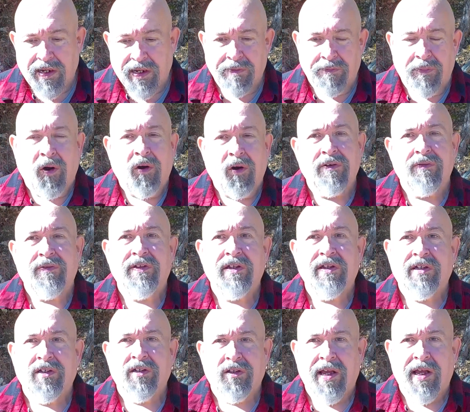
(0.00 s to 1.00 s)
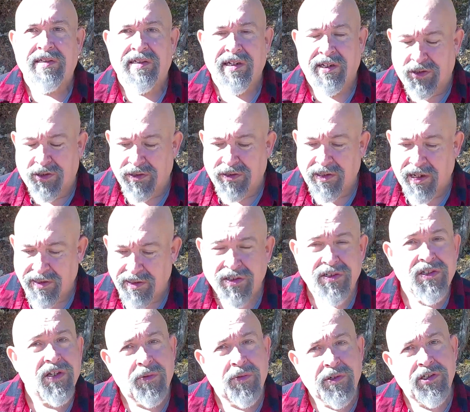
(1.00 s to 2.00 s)
in part of the class
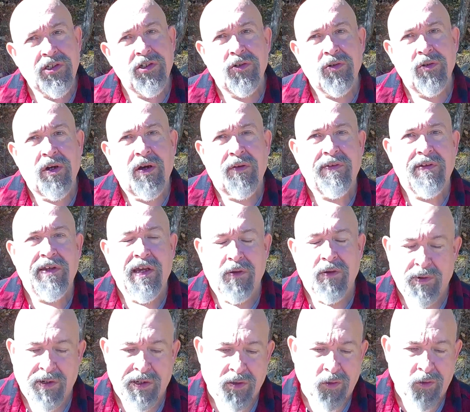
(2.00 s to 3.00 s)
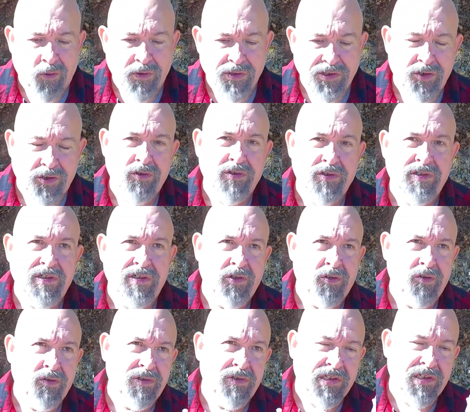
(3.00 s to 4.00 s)
exercises that we do on the 8-week course,
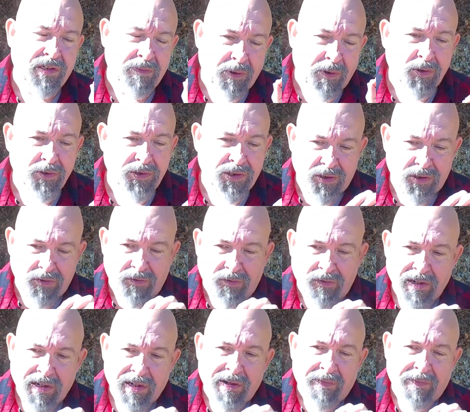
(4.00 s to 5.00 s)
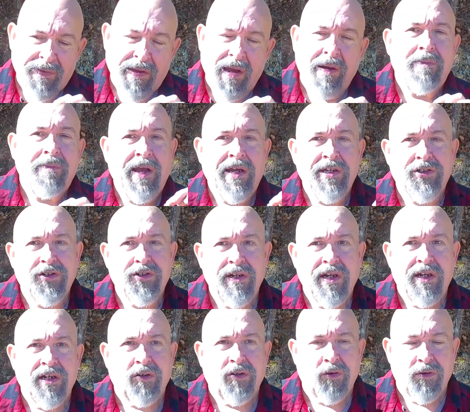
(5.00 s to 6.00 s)
you're supposed to imagine
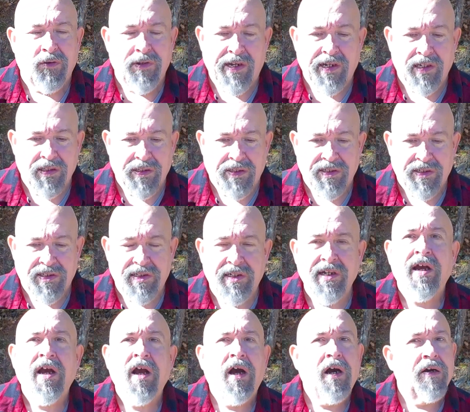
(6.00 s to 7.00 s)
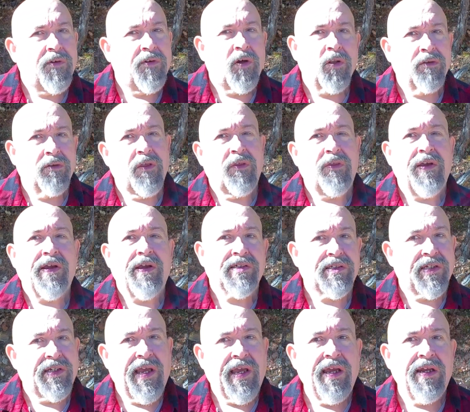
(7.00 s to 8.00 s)
and create a list of all of the
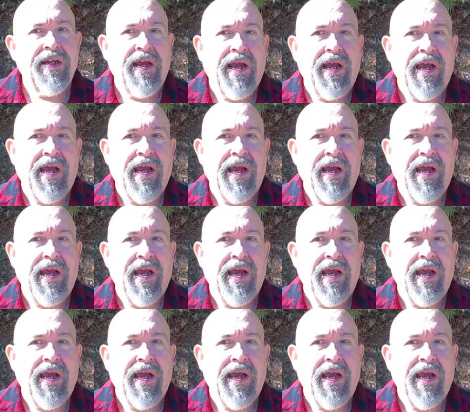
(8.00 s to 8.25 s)
things that can